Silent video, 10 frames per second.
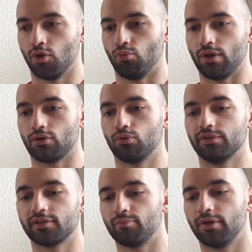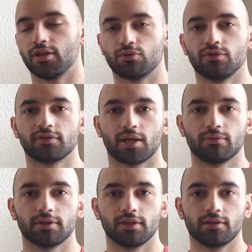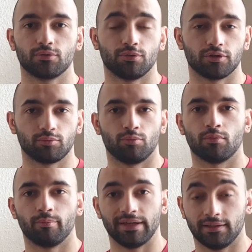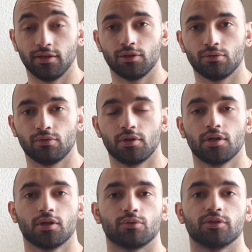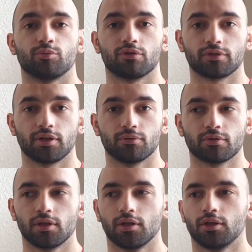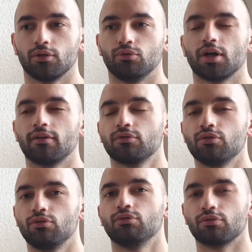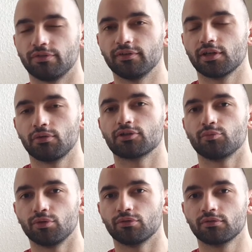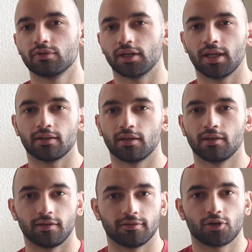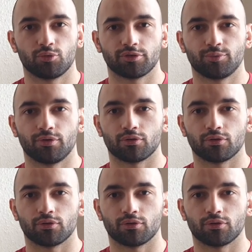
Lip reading: When you're with somebody who is talented, who is better than you, who is more skilled, you have to use your physical attributes. Again, it's a combat sport.